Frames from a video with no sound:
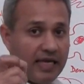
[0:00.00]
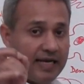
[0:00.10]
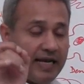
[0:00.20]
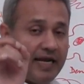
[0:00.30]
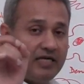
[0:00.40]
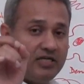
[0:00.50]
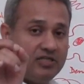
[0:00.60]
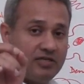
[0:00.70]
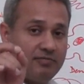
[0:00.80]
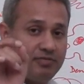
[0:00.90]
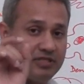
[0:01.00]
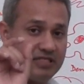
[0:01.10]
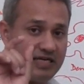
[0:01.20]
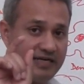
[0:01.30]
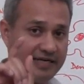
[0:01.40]
an antigen
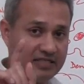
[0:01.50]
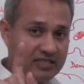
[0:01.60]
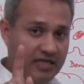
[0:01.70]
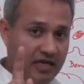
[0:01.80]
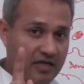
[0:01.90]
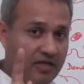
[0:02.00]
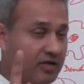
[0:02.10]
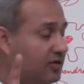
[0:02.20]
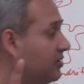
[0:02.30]
presenting cell,